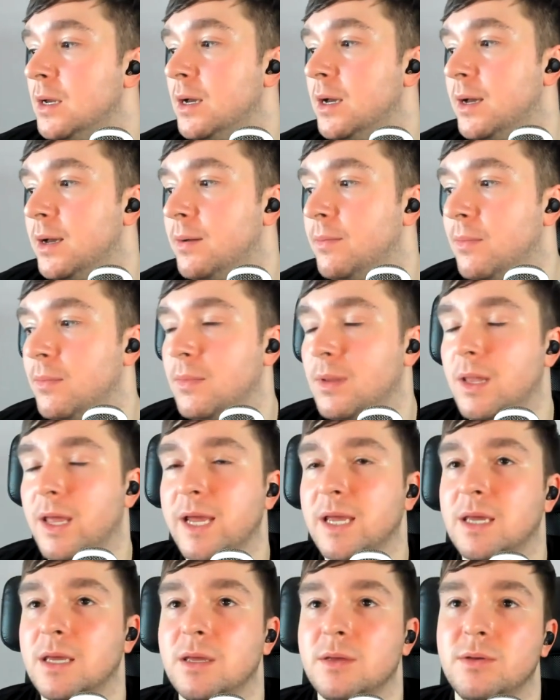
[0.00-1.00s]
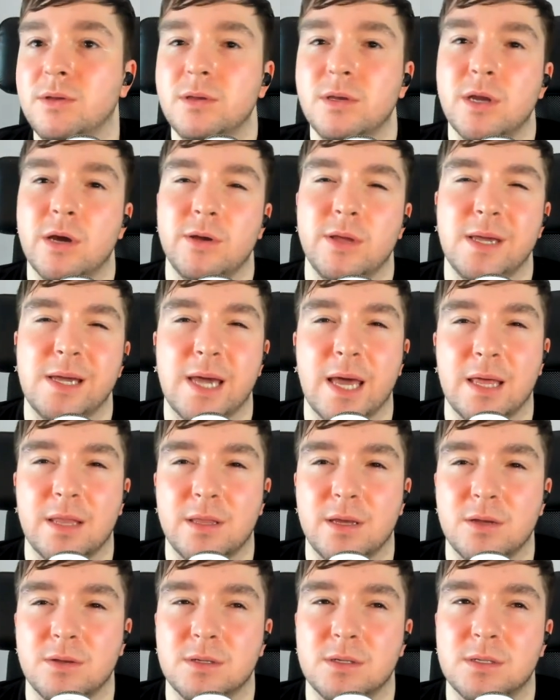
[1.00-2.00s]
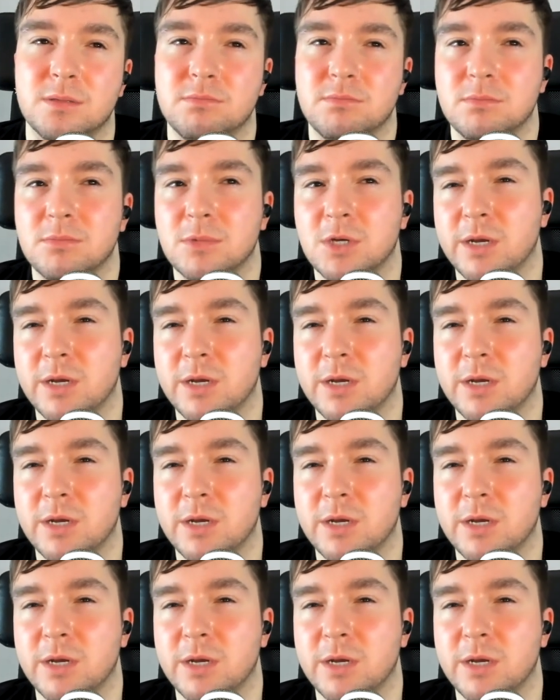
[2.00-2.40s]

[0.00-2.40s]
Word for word: Um, like you know, you get those